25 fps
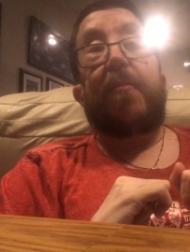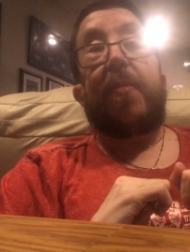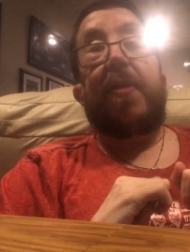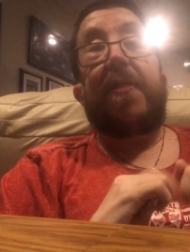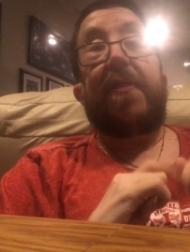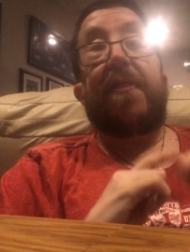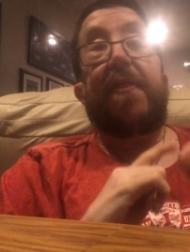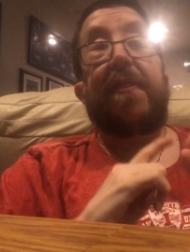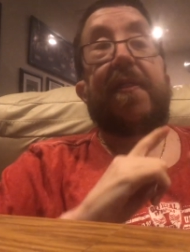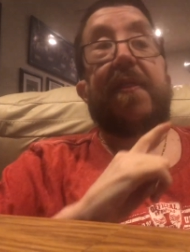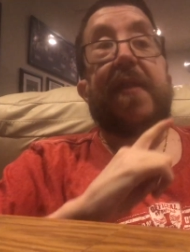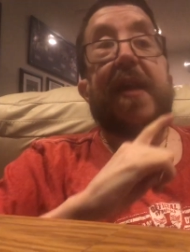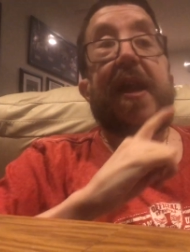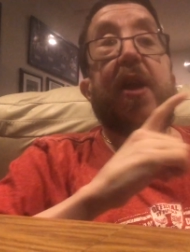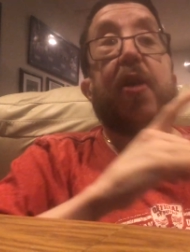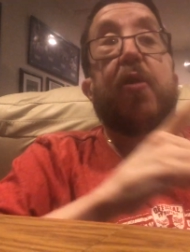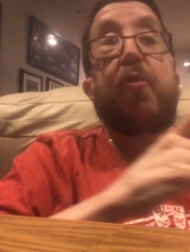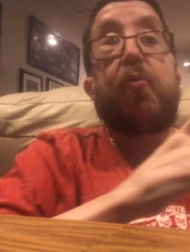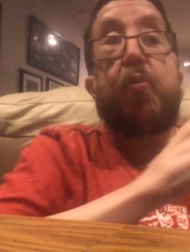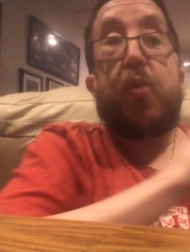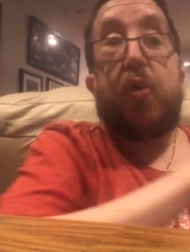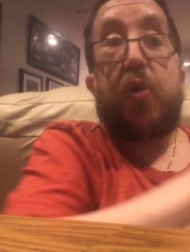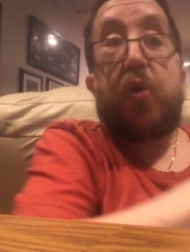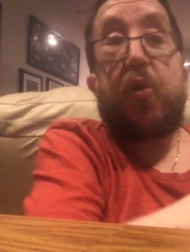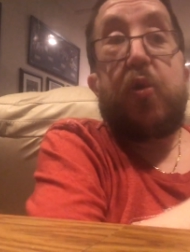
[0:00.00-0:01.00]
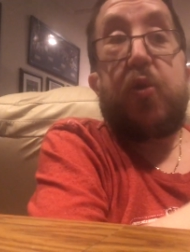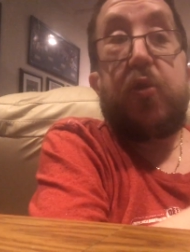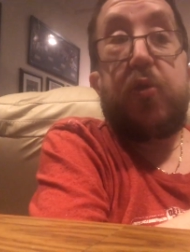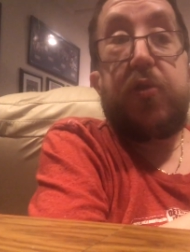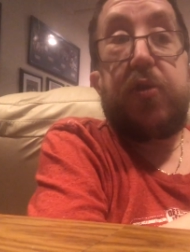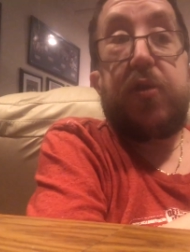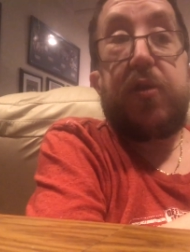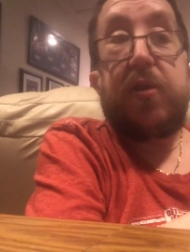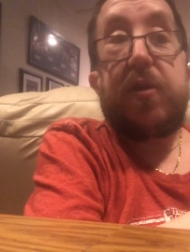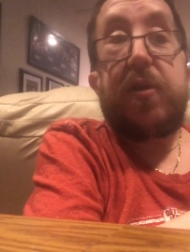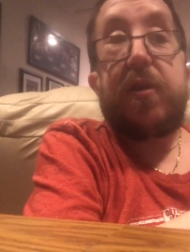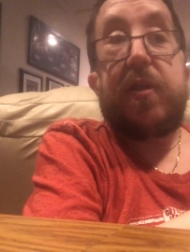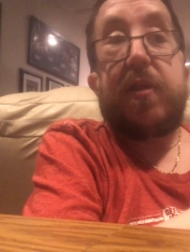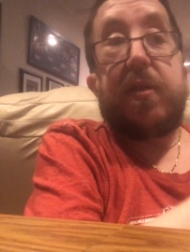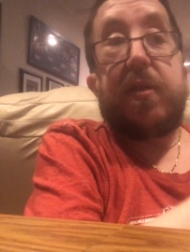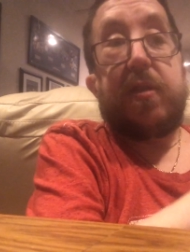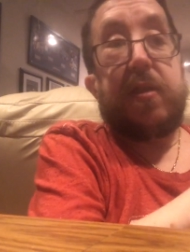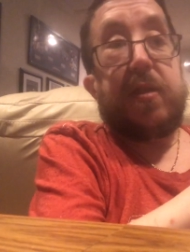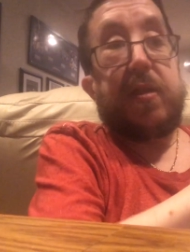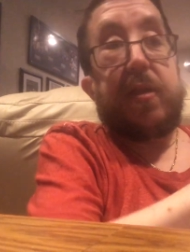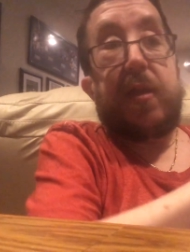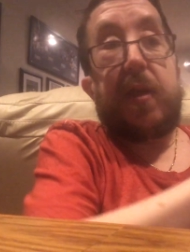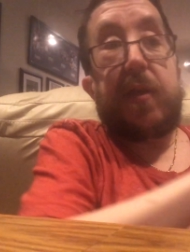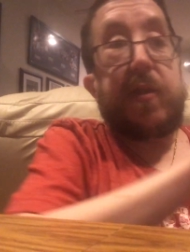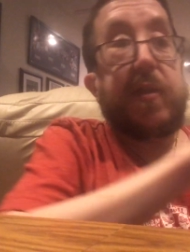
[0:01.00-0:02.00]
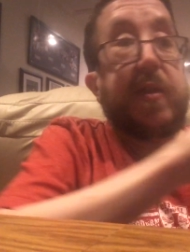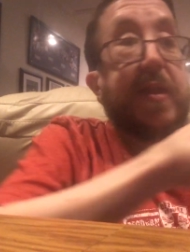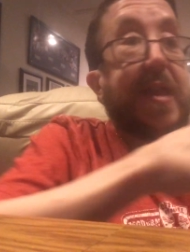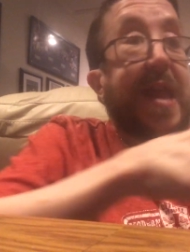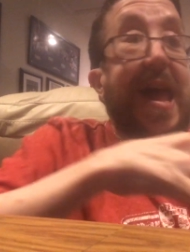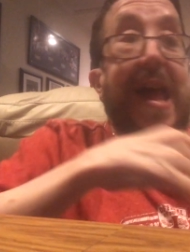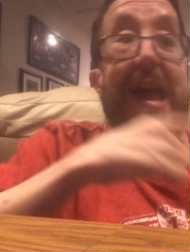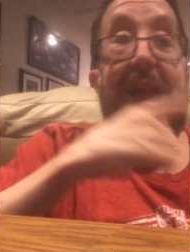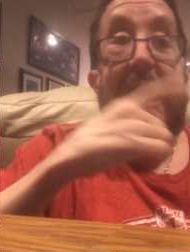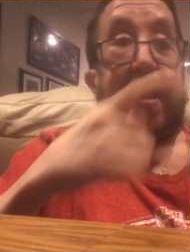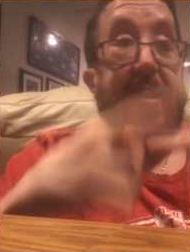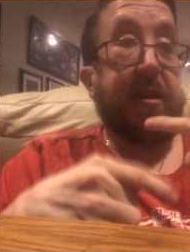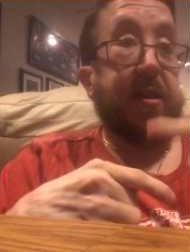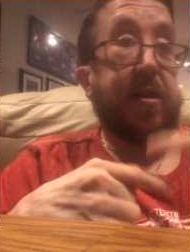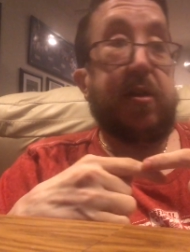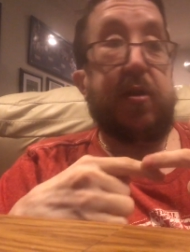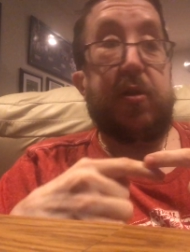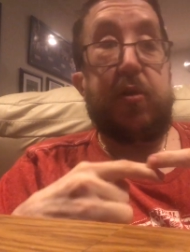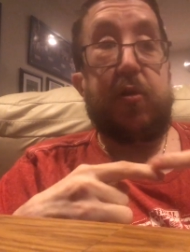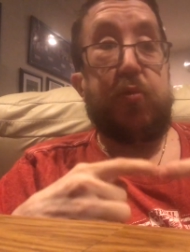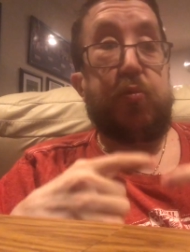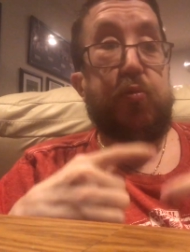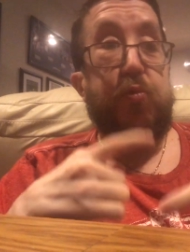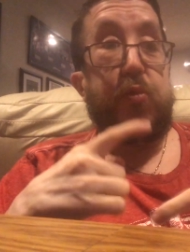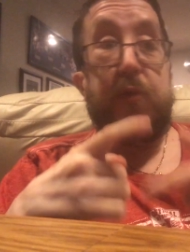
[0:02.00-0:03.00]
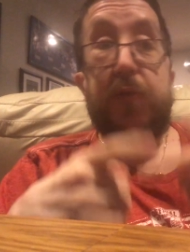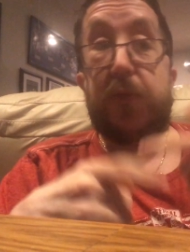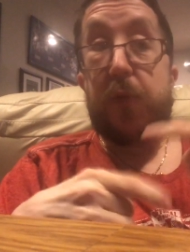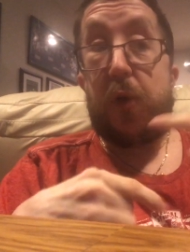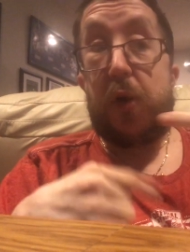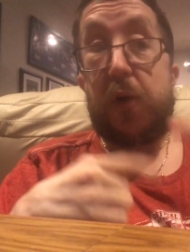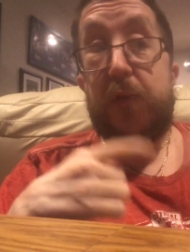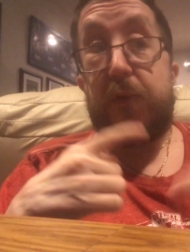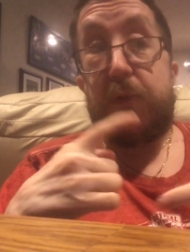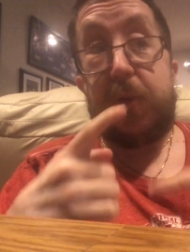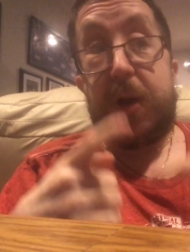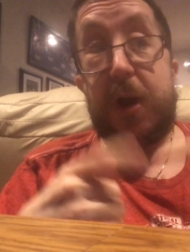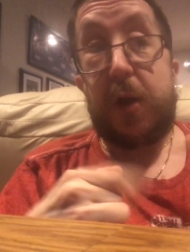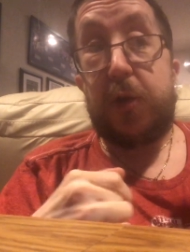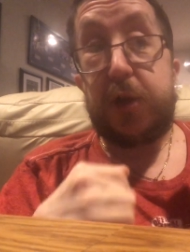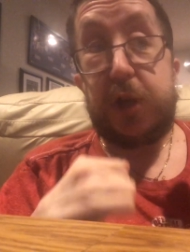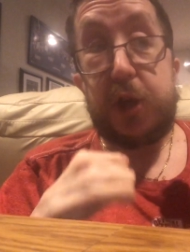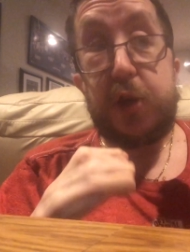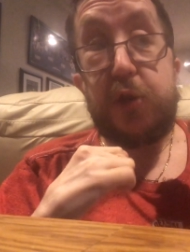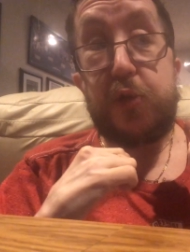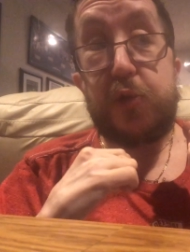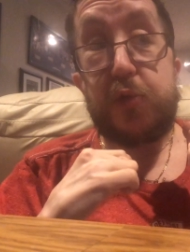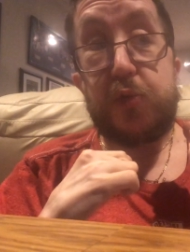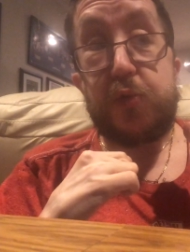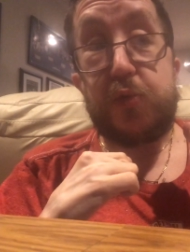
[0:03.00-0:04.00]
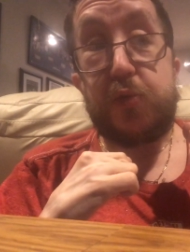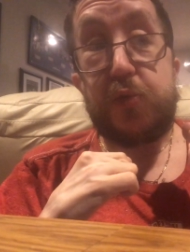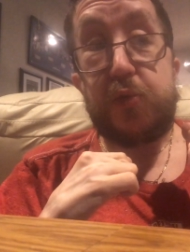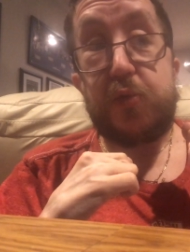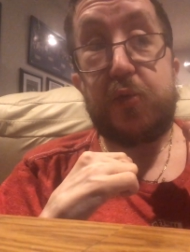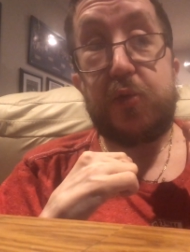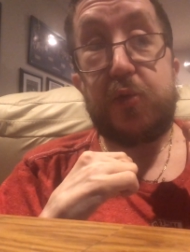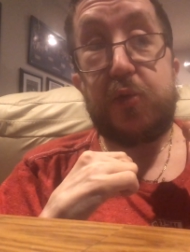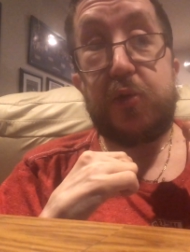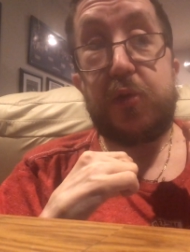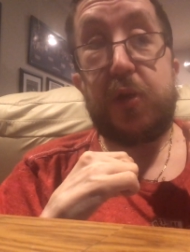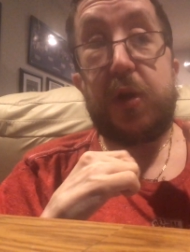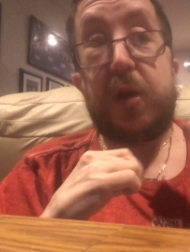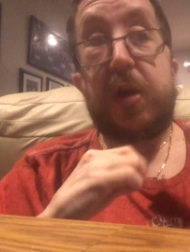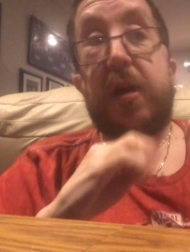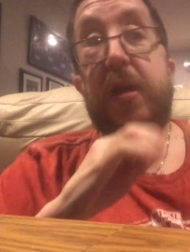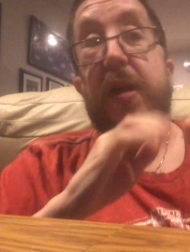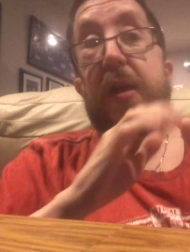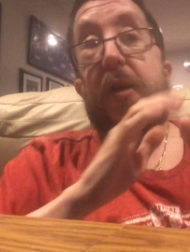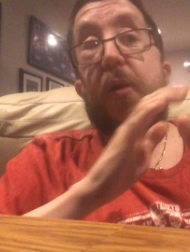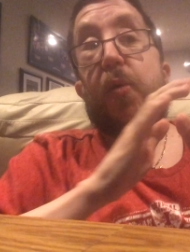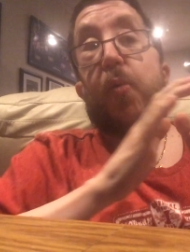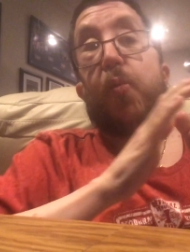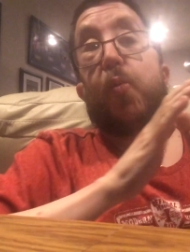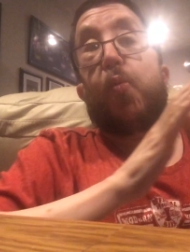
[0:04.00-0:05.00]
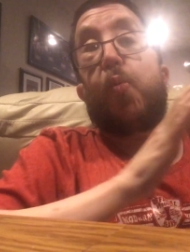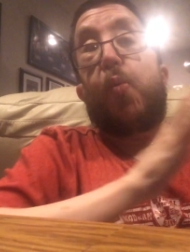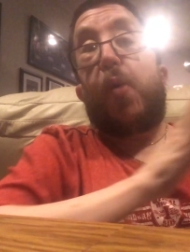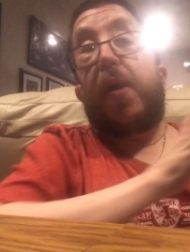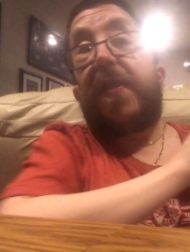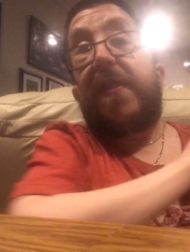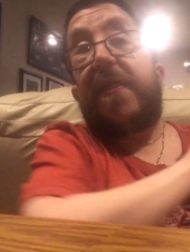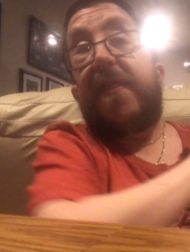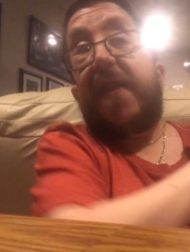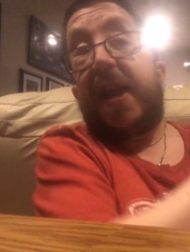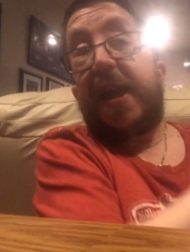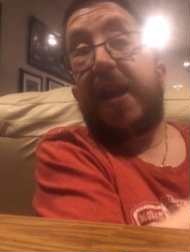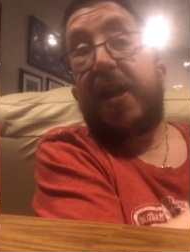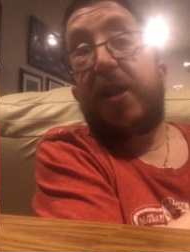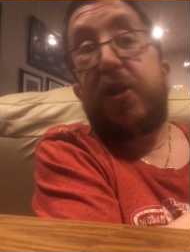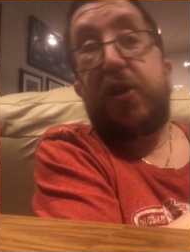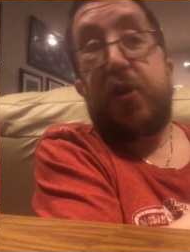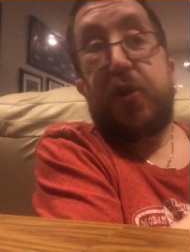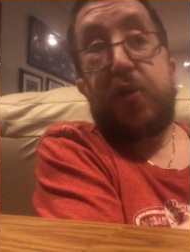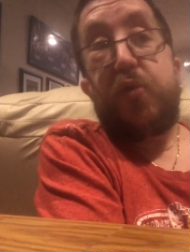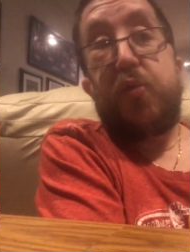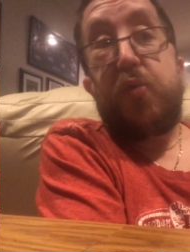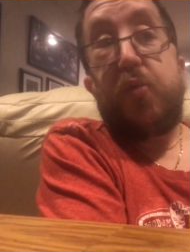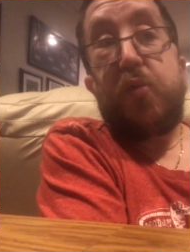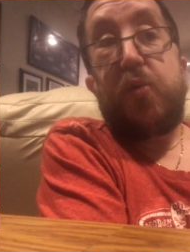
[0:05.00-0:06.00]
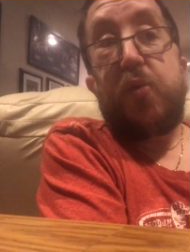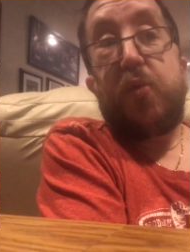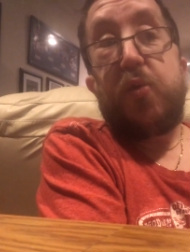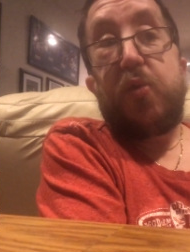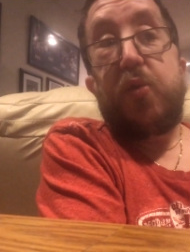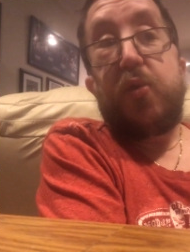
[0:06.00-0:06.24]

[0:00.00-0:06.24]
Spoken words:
Their world does not revolve around you. What they do,